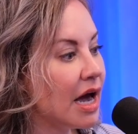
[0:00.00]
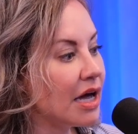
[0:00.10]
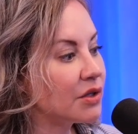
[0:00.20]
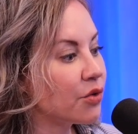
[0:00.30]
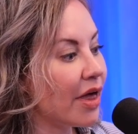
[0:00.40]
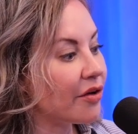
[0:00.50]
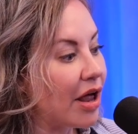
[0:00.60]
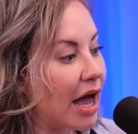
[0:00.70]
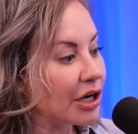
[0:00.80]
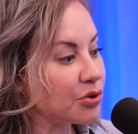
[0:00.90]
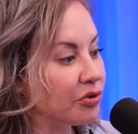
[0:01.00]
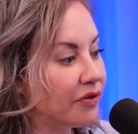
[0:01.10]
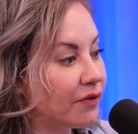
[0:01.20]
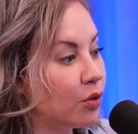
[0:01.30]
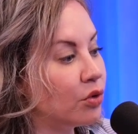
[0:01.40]
And so that actual
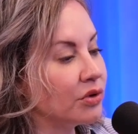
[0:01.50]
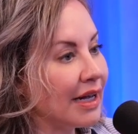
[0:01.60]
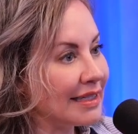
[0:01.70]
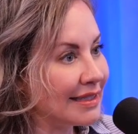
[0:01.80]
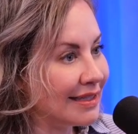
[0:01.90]
fold has